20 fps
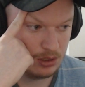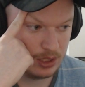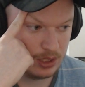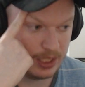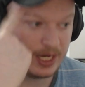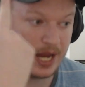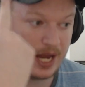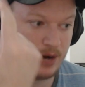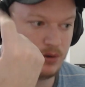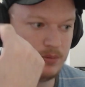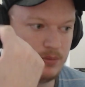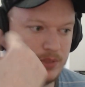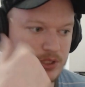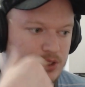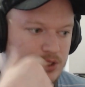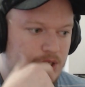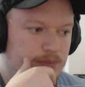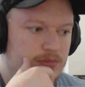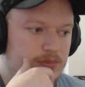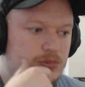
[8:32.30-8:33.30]
And our
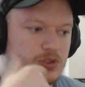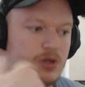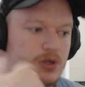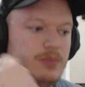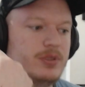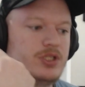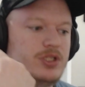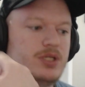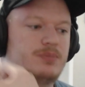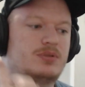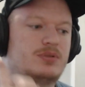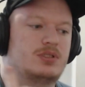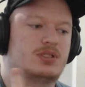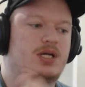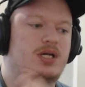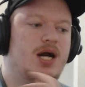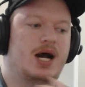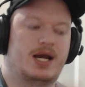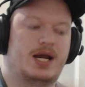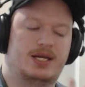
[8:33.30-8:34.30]
bishop. So our bishop's
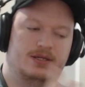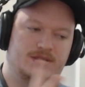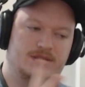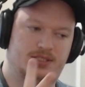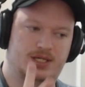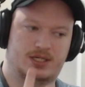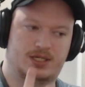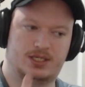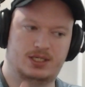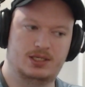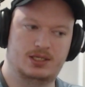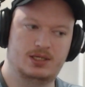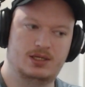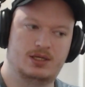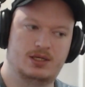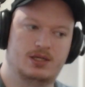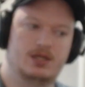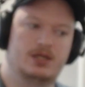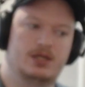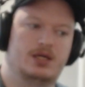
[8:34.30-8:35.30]
kind of sucky.
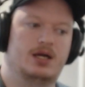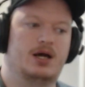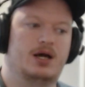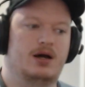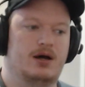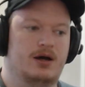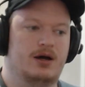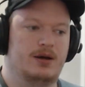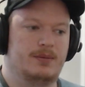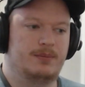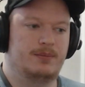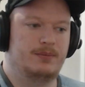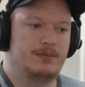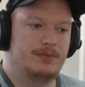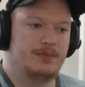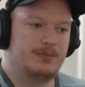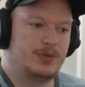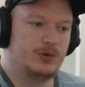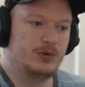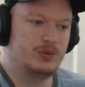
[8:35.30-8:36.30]

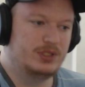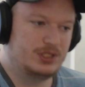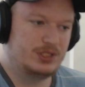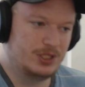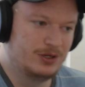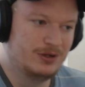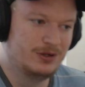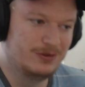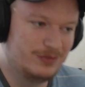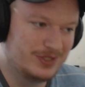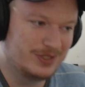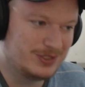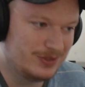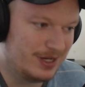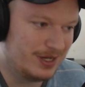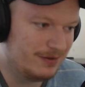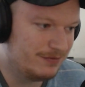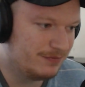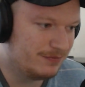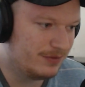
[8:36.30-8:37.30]
But we do
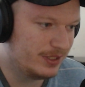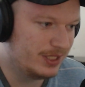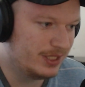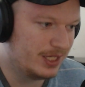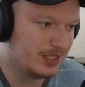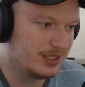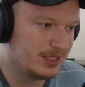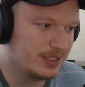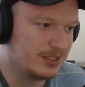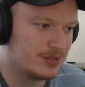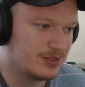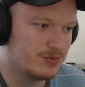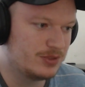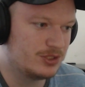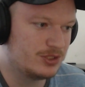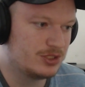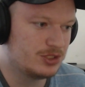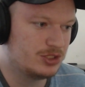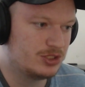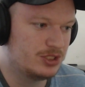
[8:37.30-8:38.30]
have funny ideas with
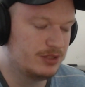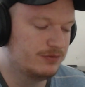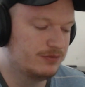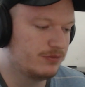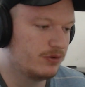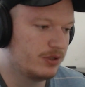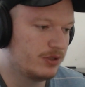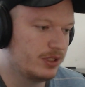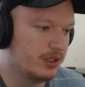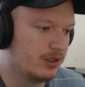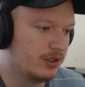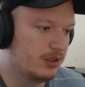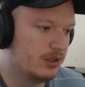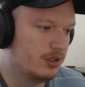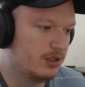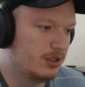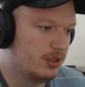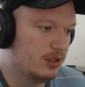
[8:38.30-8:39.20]
just g4 here.